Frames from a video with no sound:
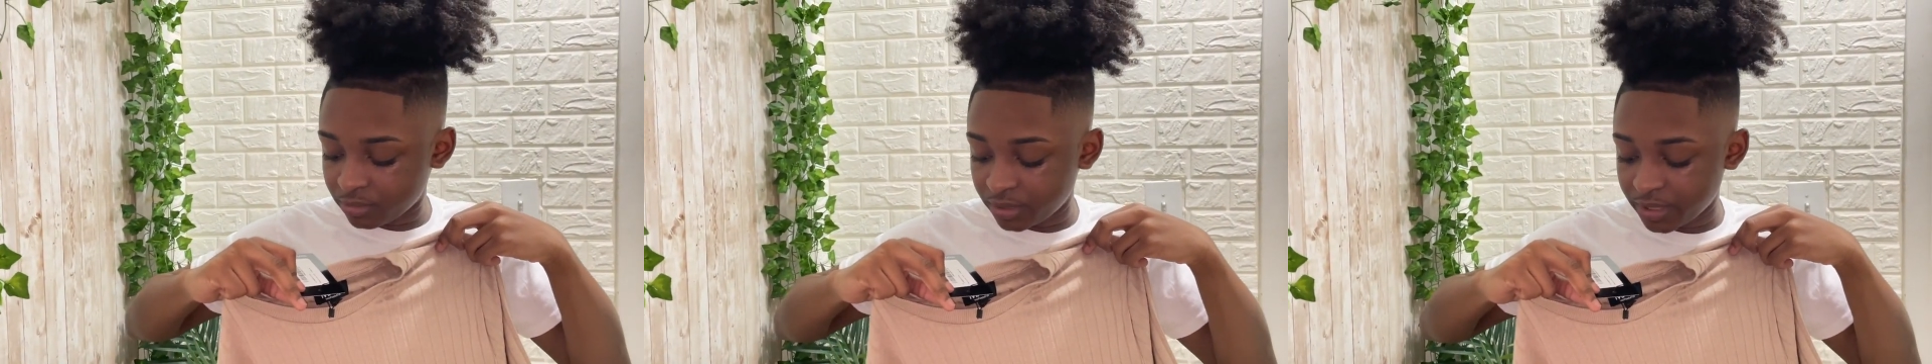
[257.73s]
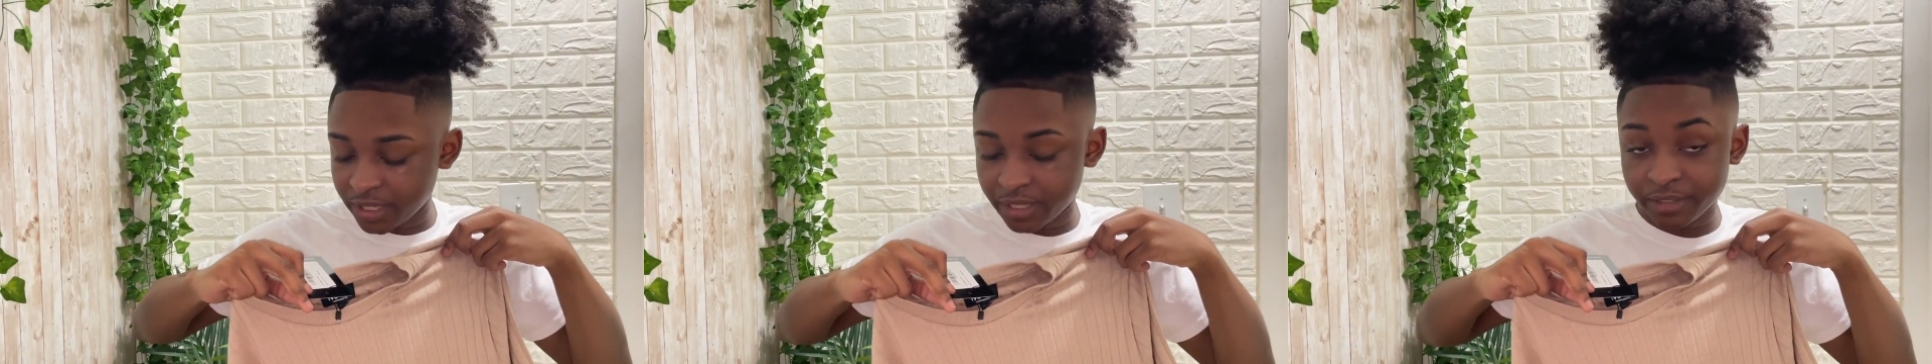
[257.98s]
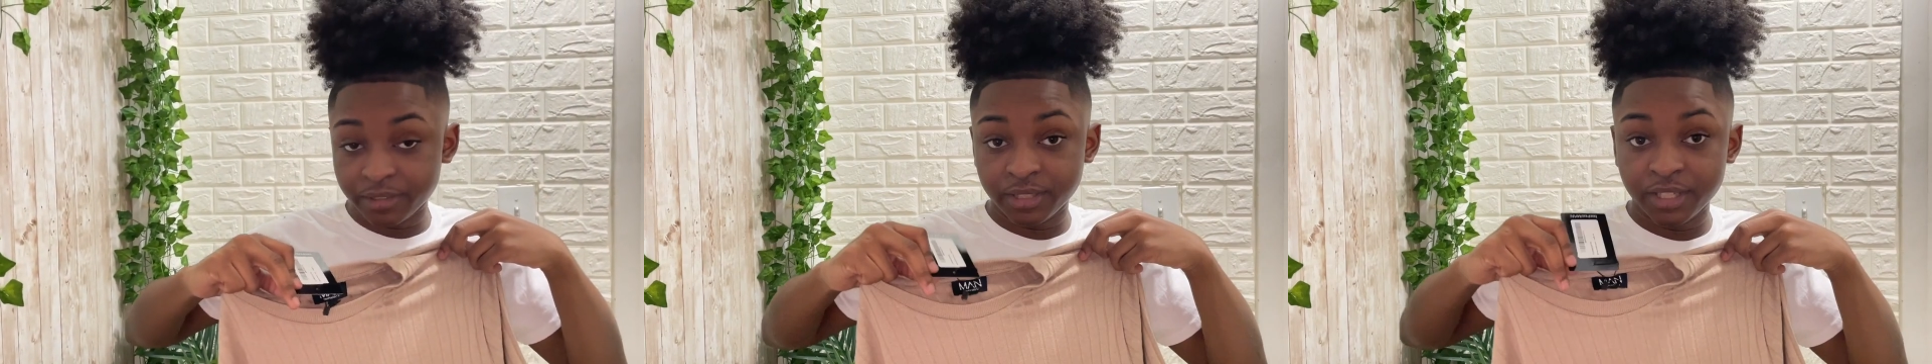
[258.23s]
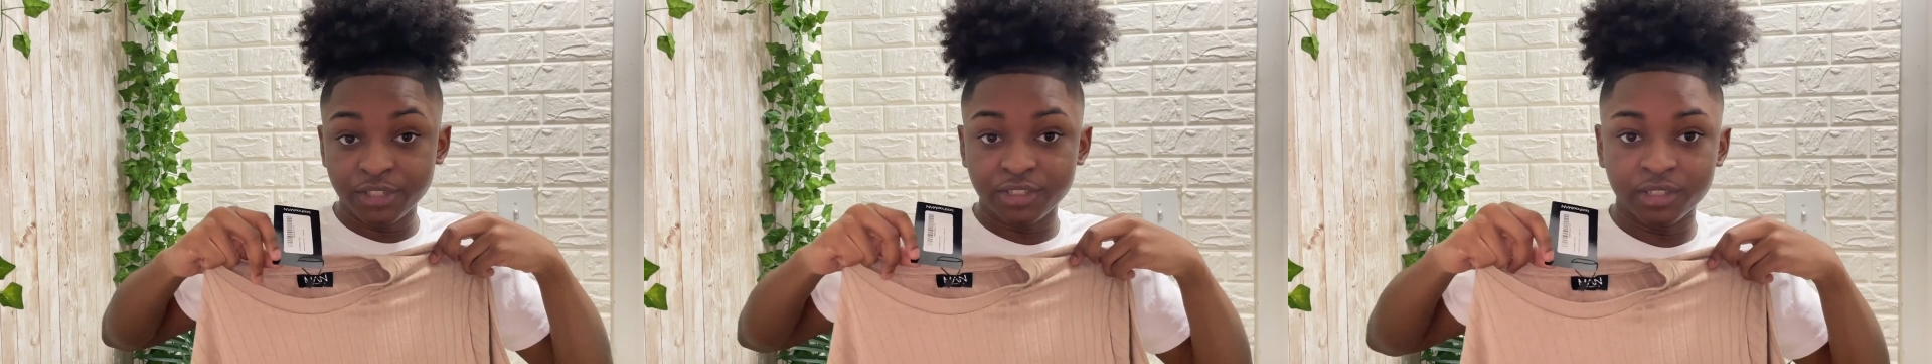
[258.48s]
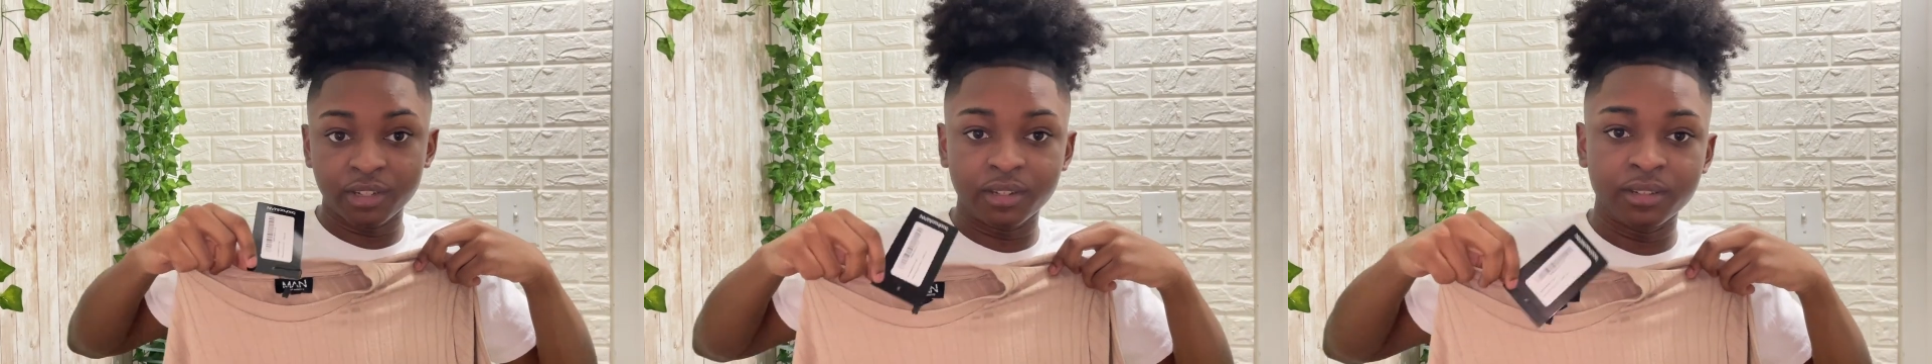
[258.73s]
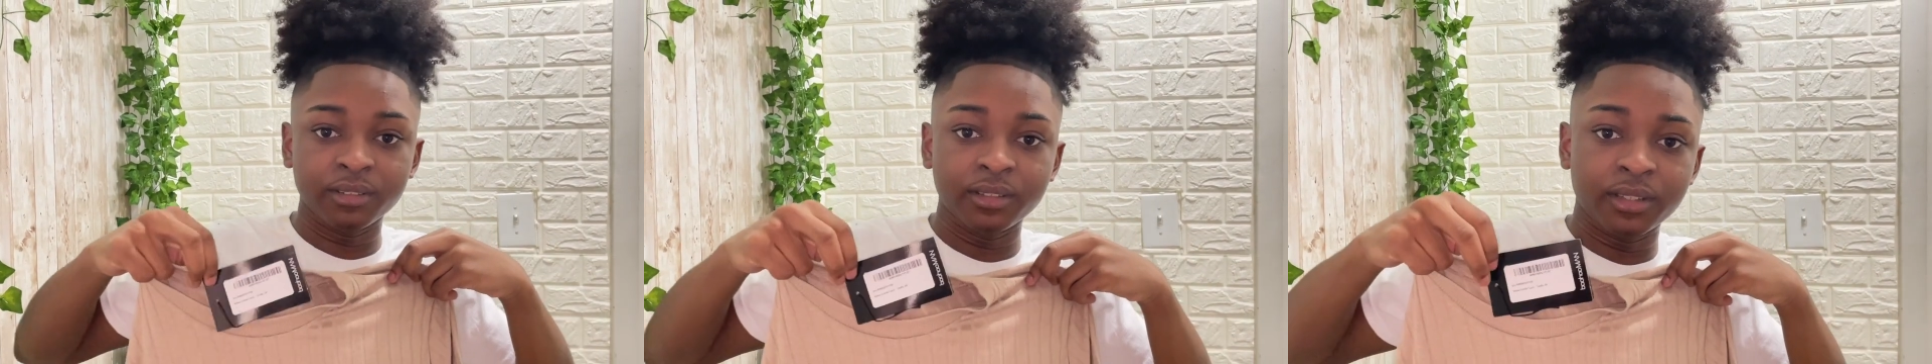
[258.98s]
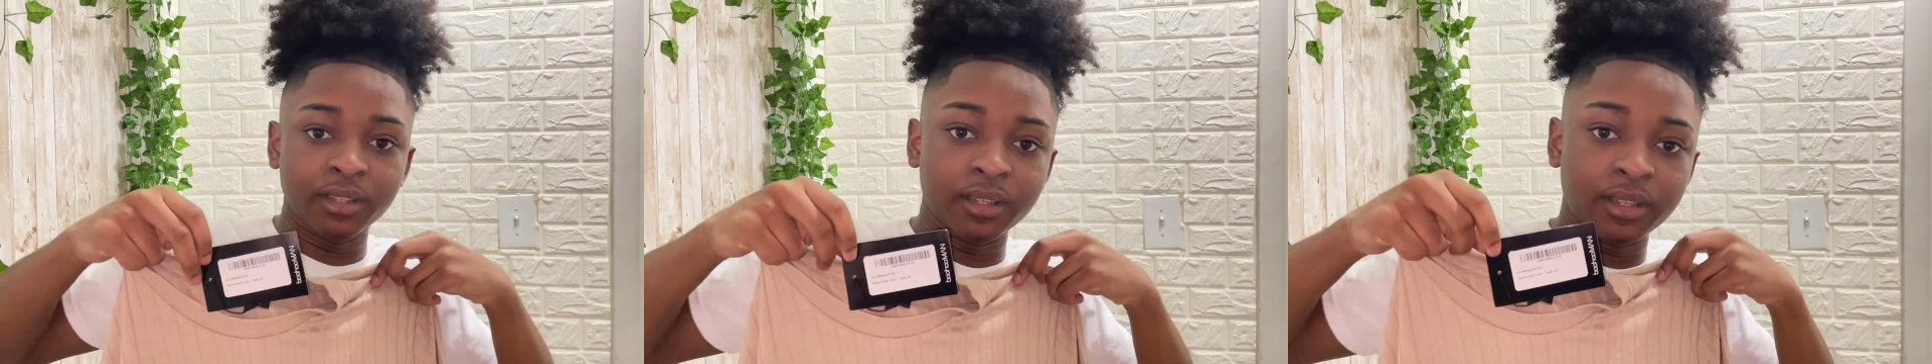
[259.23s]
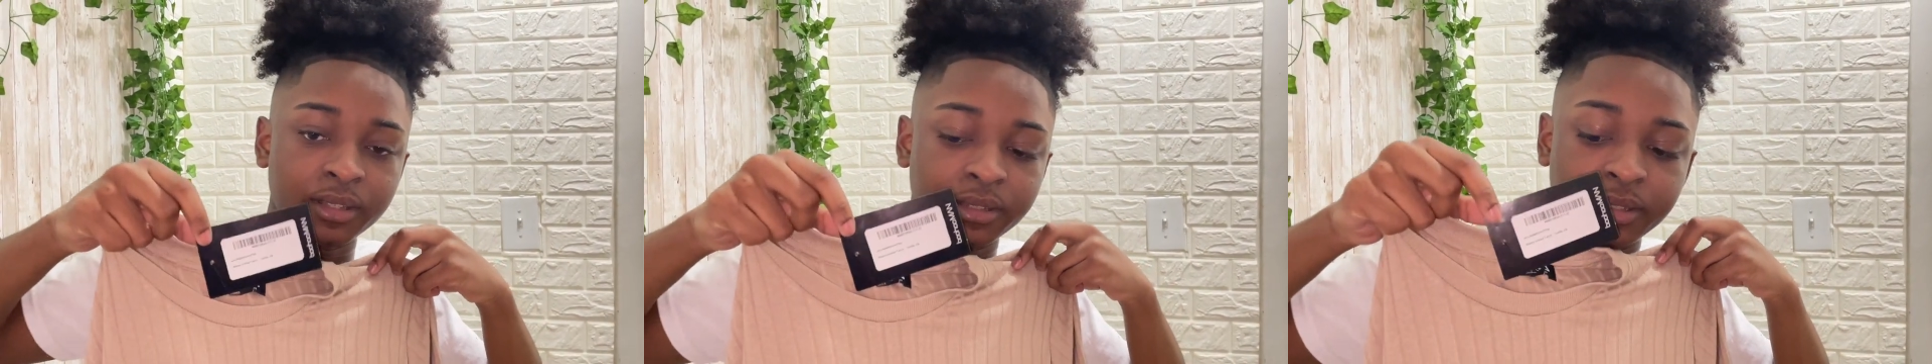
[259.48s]
knitted t-shirt,
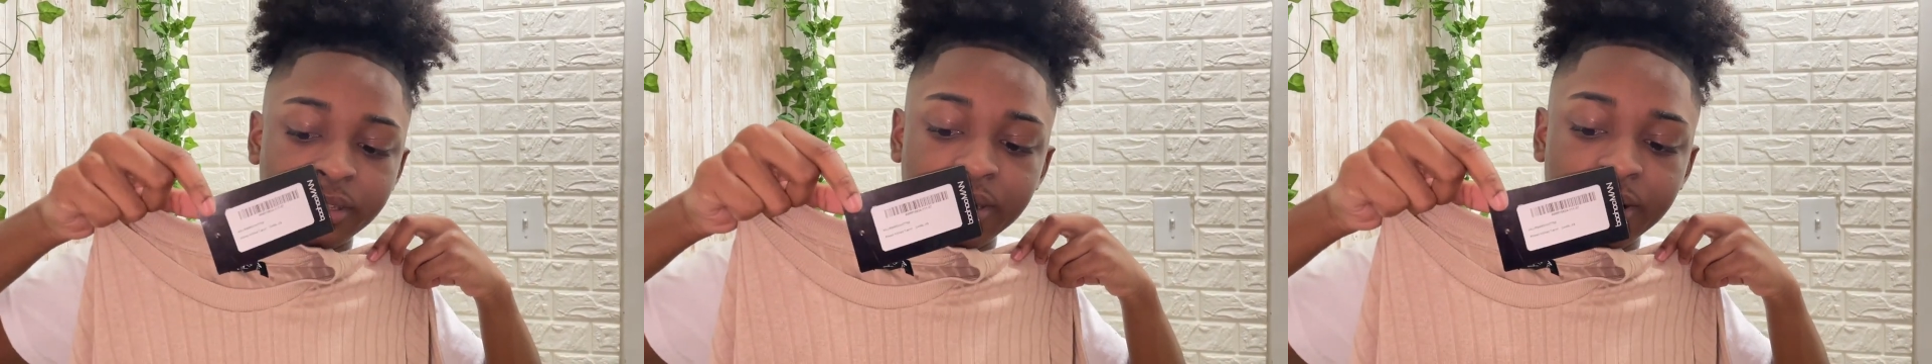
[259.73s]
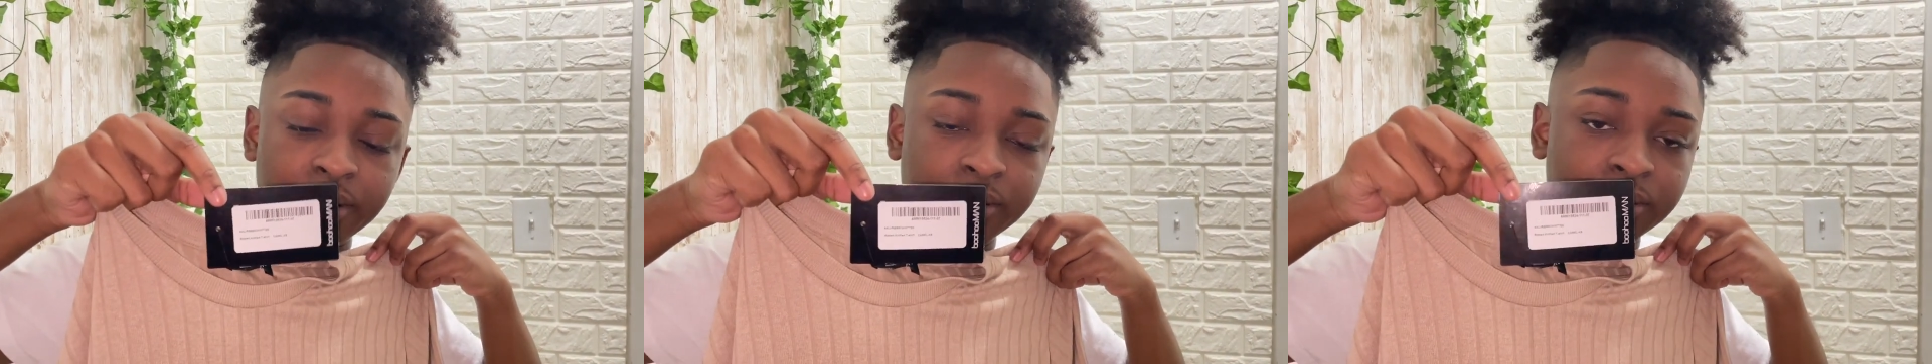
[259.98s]
and yeah.